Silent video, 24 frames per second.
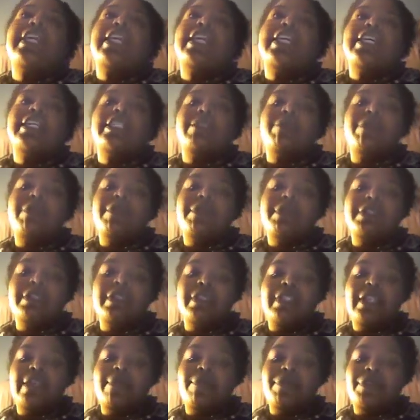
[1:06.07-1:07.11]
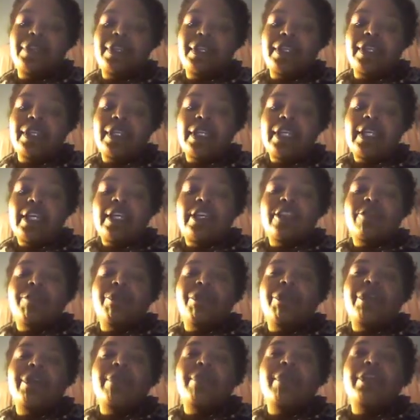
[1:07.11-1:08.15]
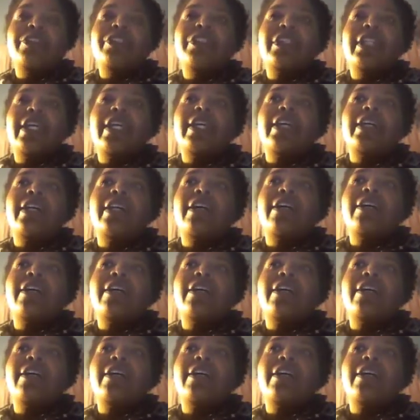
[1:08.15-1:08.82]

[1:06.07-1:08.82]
experienced the same thing. Pretty much like